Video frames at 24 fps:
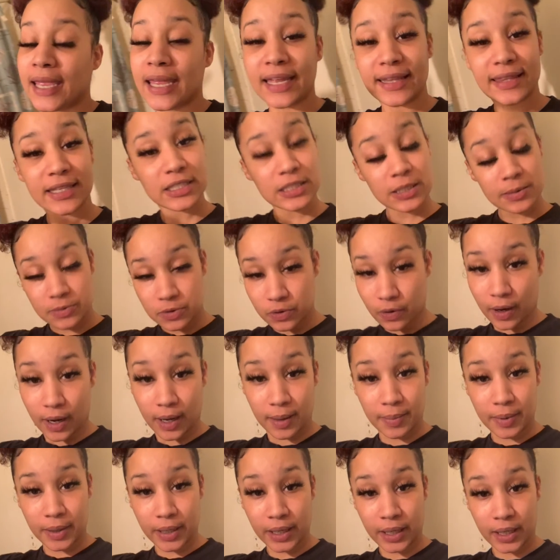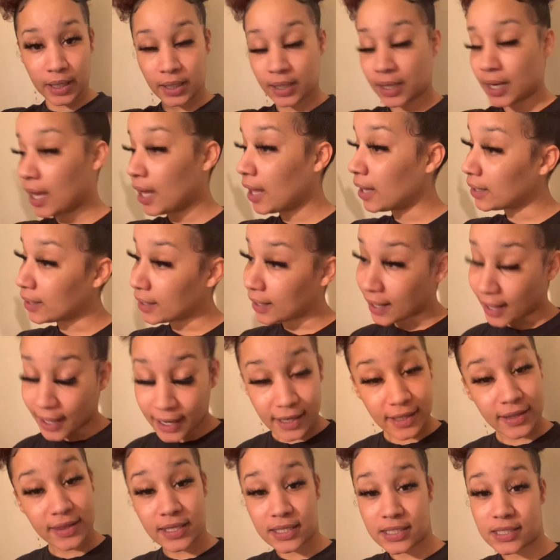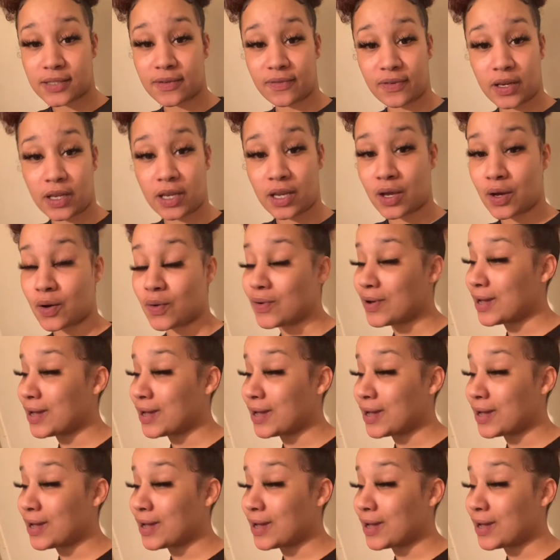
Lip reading: hit the subscribe button, like this video,